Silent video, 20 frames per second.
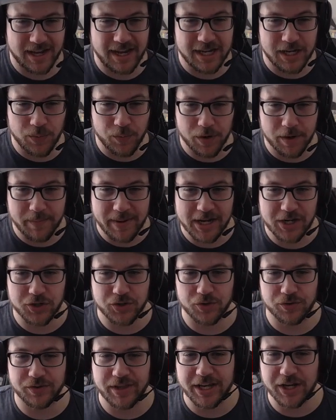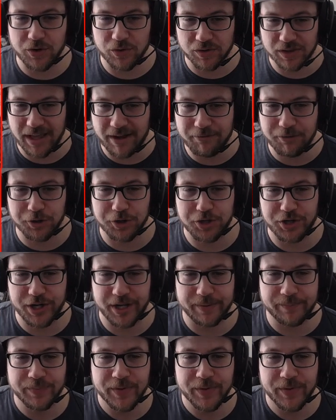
and you want to make sure that you're leveraging